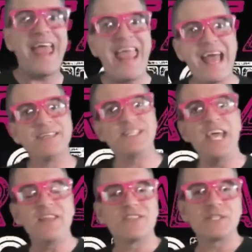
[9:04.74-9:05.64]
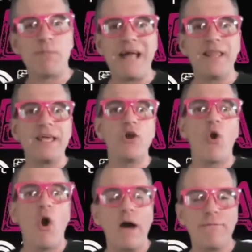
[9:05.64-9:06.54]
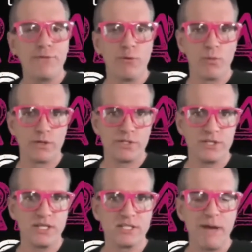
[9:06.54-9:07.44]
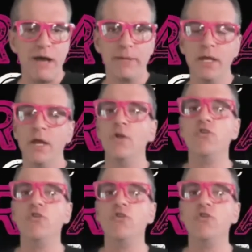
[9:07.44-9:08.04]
and take the spotlight off the worst things about me?